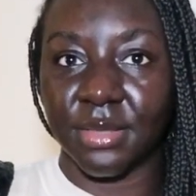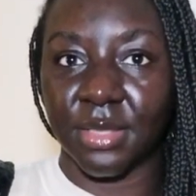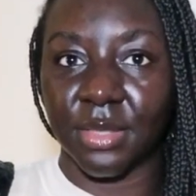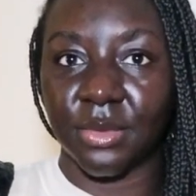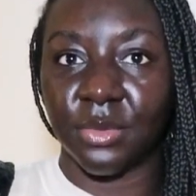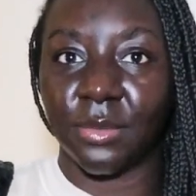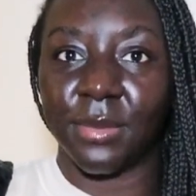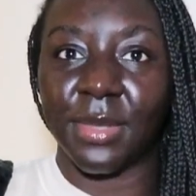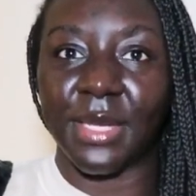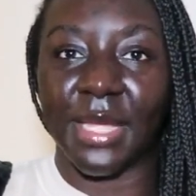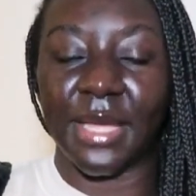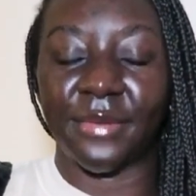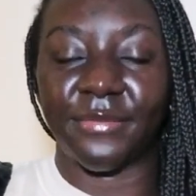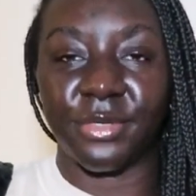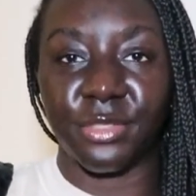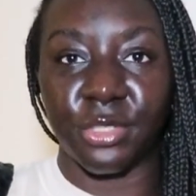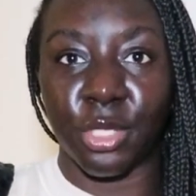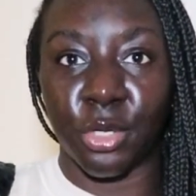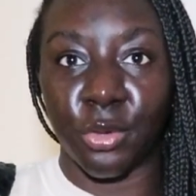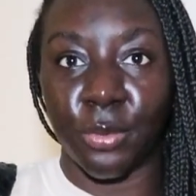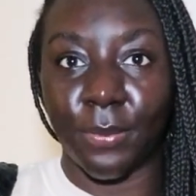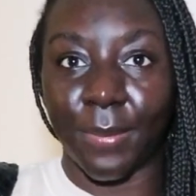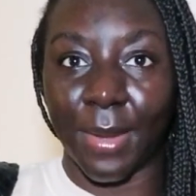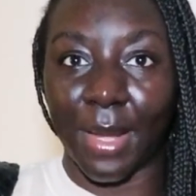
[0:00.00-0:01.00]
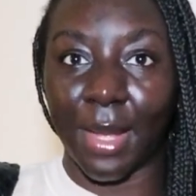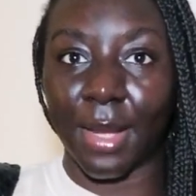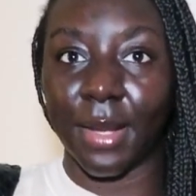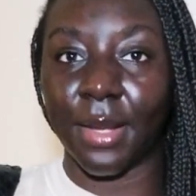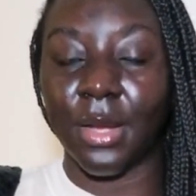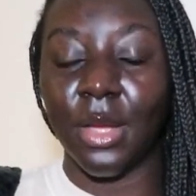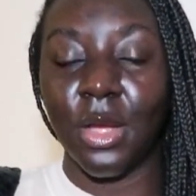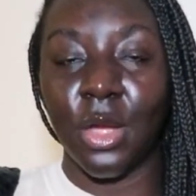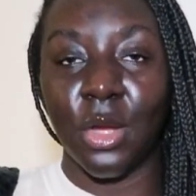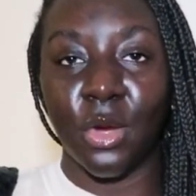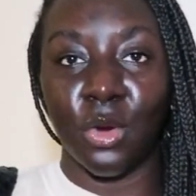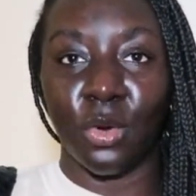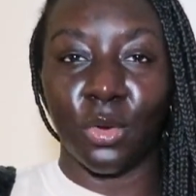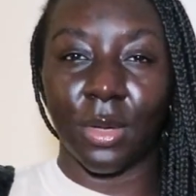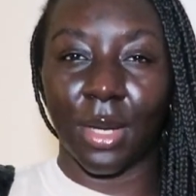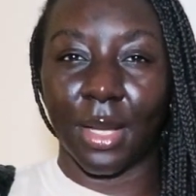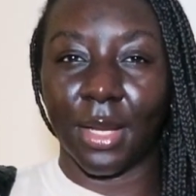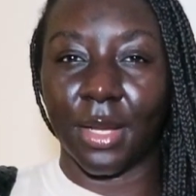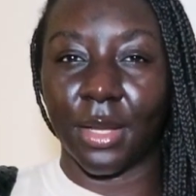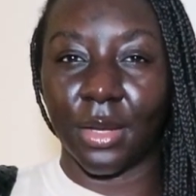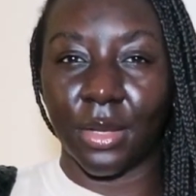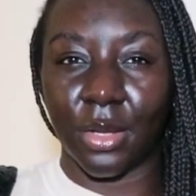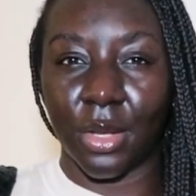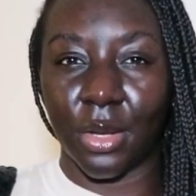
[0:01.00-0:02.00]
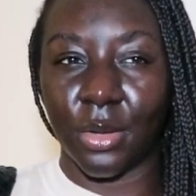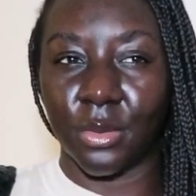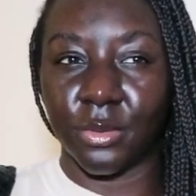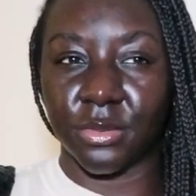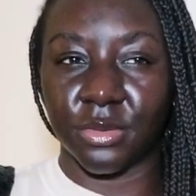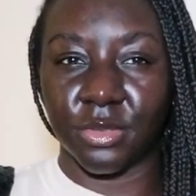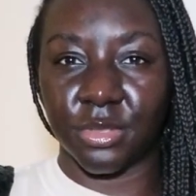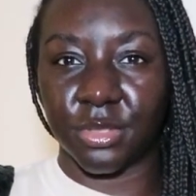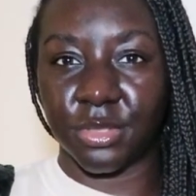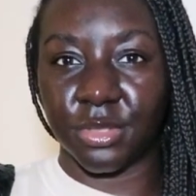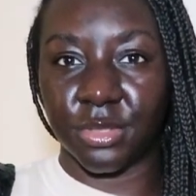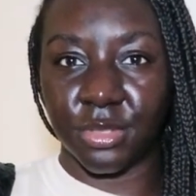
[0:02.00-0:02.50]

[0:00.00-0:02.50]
I normally have a tote bag or like a coach,